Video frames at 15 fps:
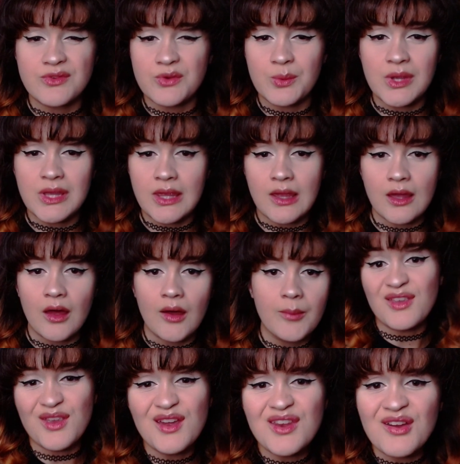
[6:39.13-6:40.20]
to waking
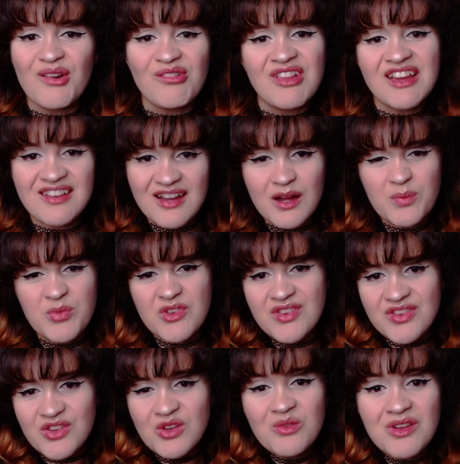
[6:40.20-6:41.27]
up. You know, like
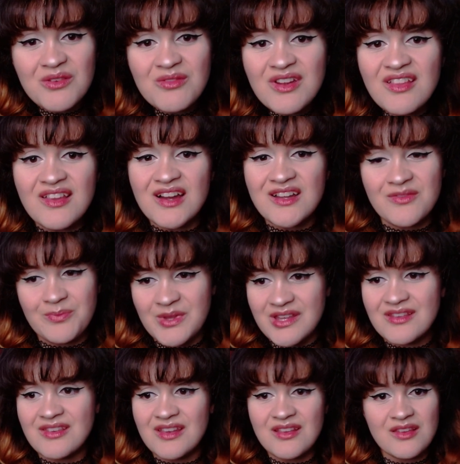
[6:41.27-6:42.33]
couples do in real life,
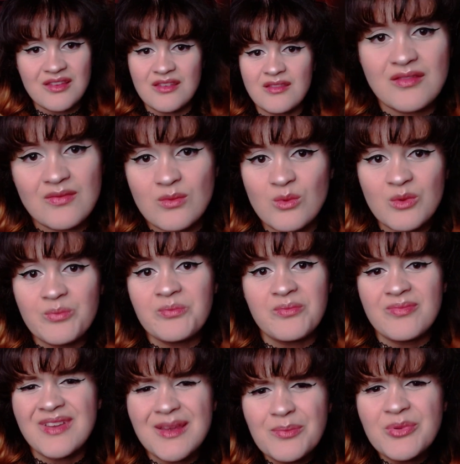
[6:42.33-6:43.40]
because that's
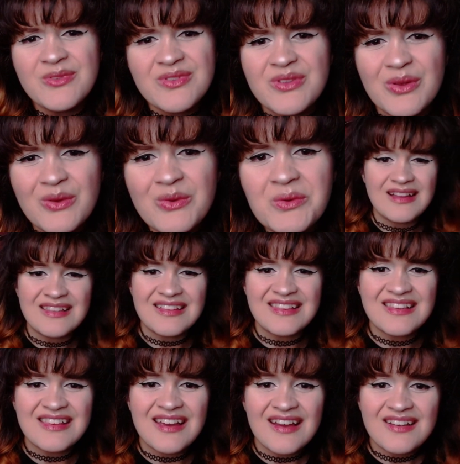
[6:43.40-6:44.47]
what people do.
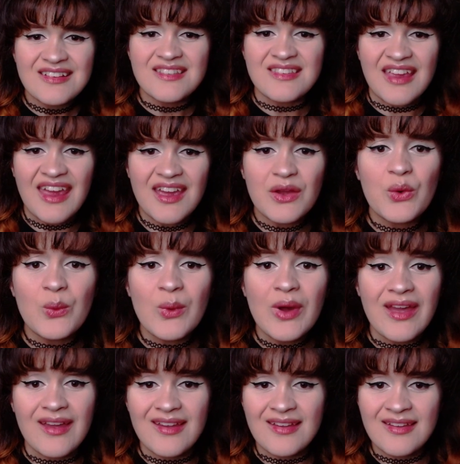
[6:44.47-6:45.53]
Let's take
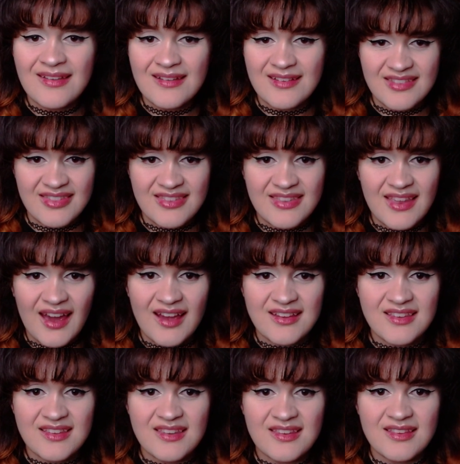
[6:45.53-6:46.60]
away
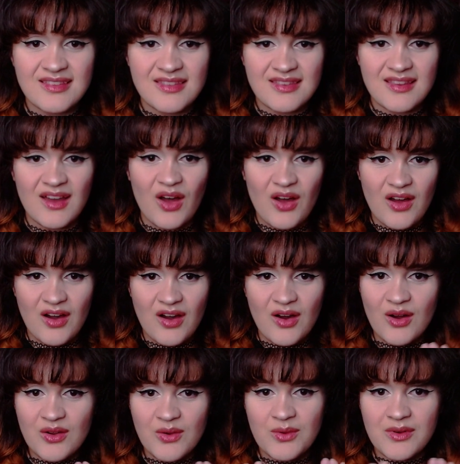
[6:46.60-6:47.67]
that
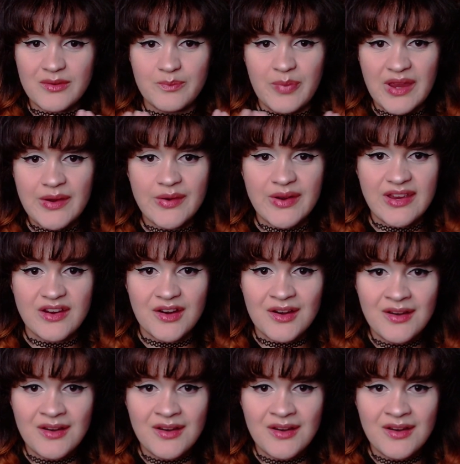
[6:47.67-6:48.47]
awkward barrier.